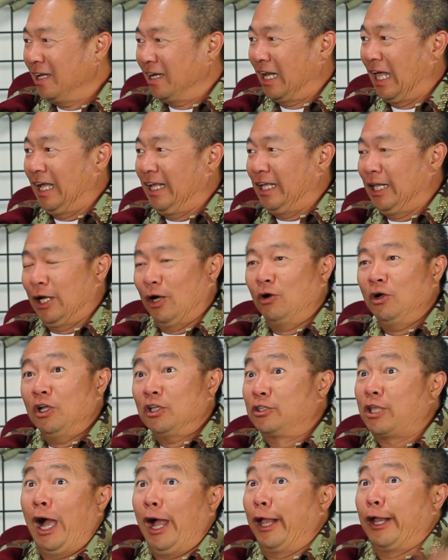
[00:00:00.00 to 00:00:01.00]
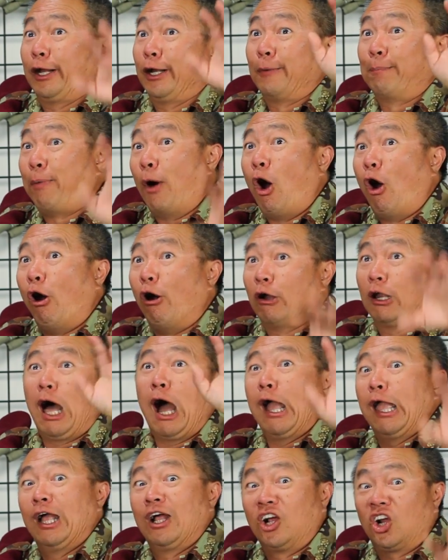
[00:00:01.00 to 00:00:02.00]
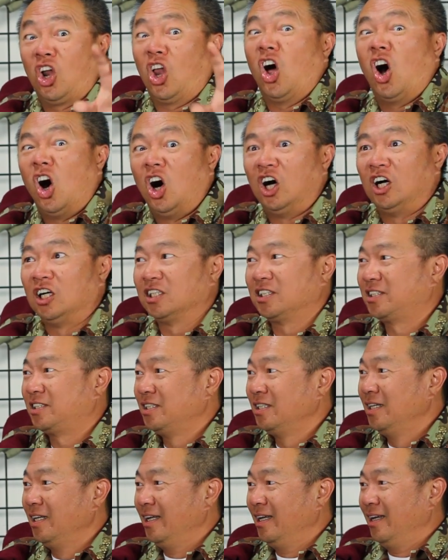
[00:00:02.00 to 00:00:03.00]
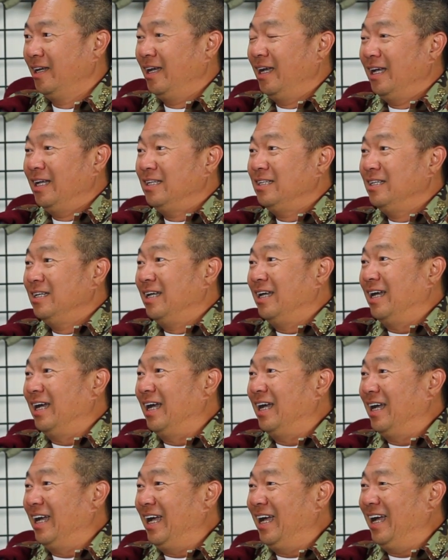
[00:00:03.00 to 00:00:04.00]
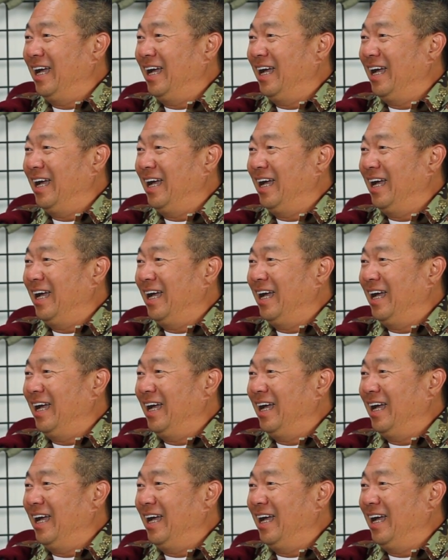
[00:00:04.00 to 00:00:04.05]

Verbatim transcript: Like, you know, tiger paw, lion claws? Yeah, I don't know.